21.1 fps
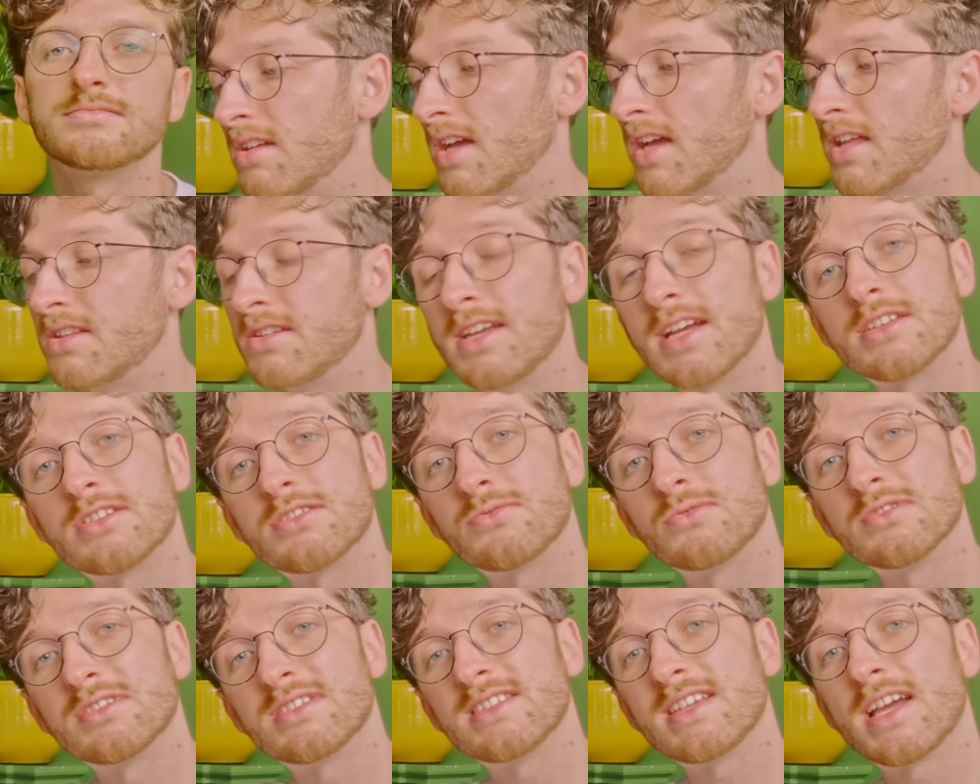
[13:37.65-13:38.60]
And yeah,
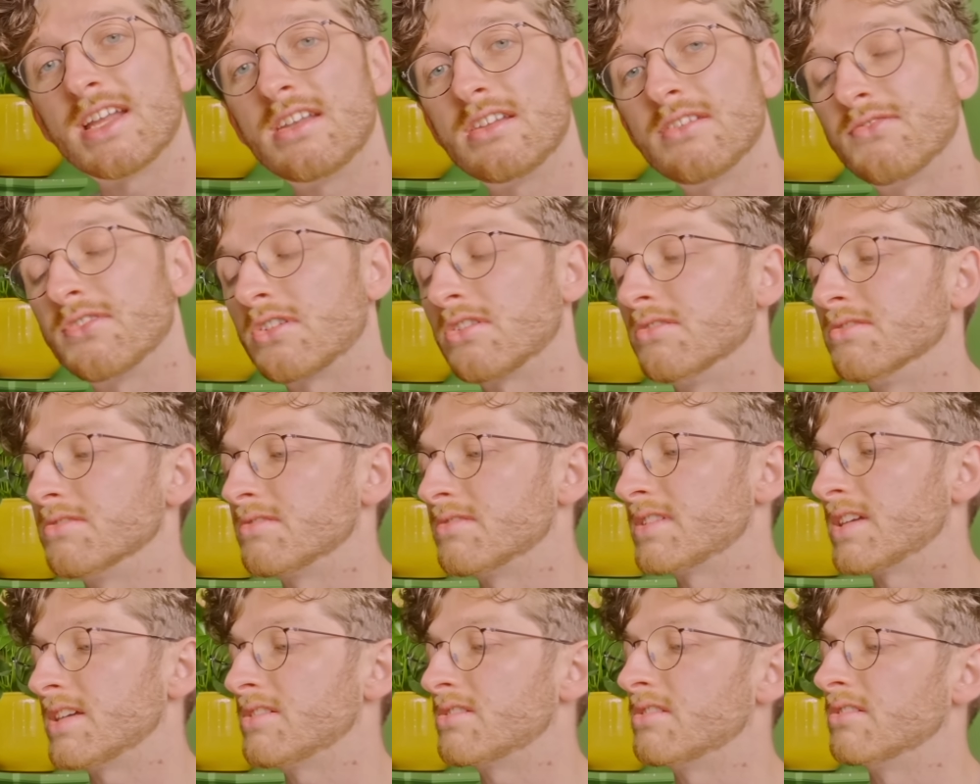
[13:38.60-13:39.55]
towards the end of the
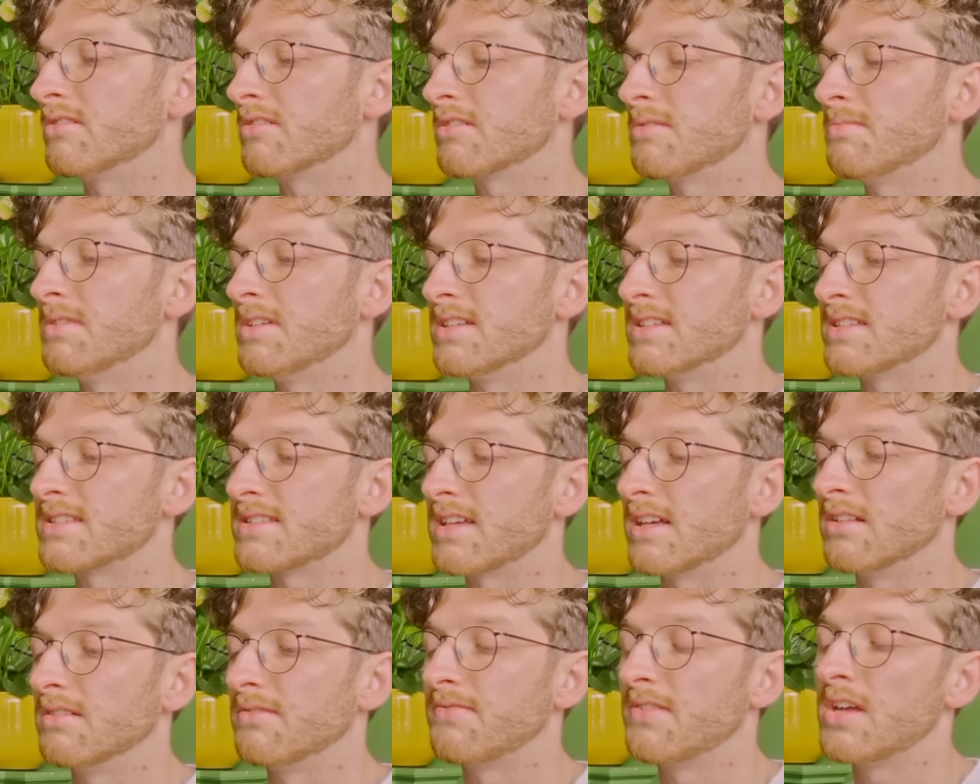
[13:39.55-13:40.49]
consultation document
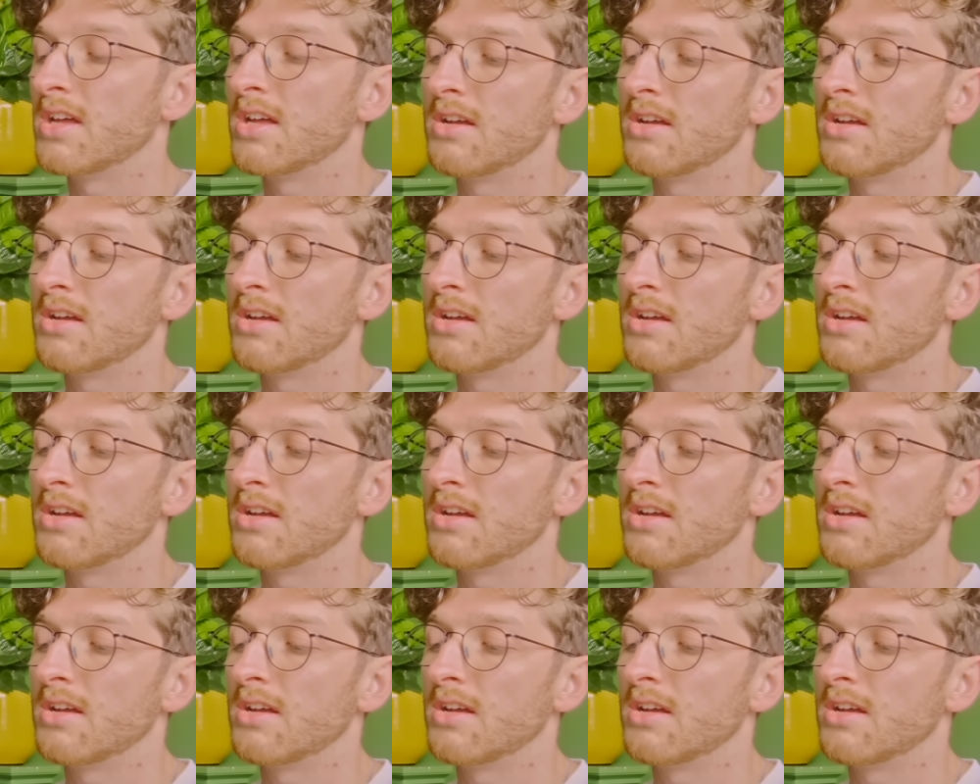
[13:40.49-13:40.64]
itself,